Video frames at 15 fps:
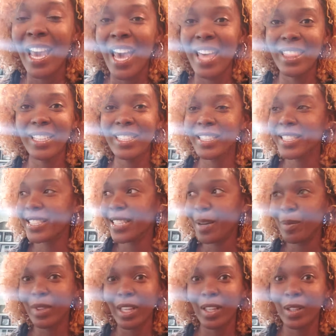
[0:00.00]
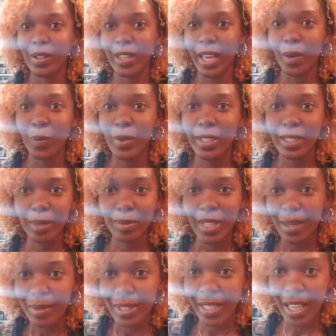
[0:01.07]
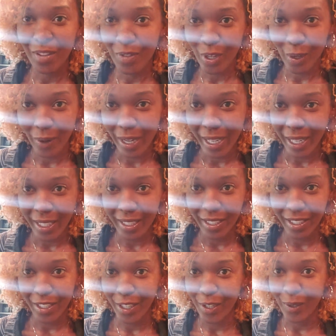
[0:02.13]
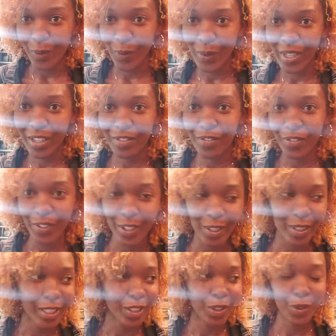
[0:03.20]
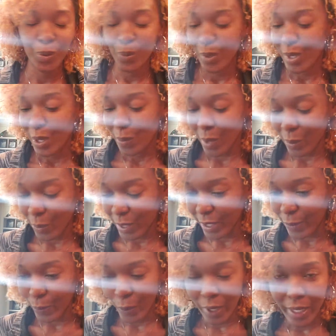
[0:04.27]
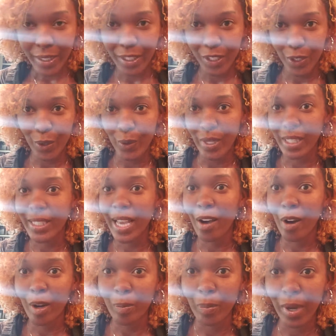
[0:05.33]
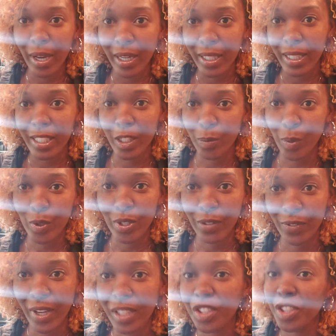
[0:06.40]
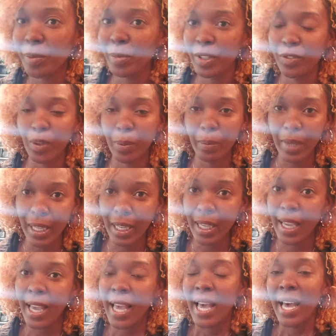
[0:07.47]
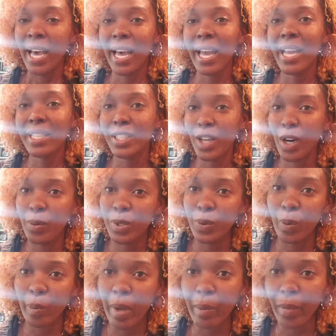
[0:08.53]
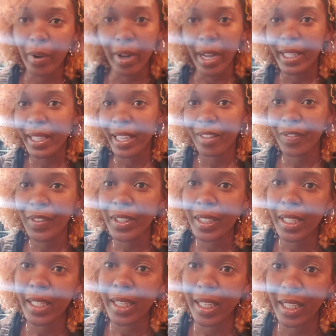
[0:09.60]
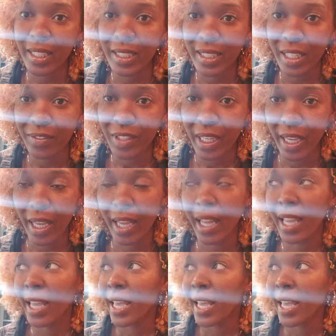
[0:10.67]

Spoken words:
And this is something that we sometimes take for granted. We can feel and do what we want to do. That's how our body is supposed to function. But for me, I had to always remember I can't feel anything in this left hand.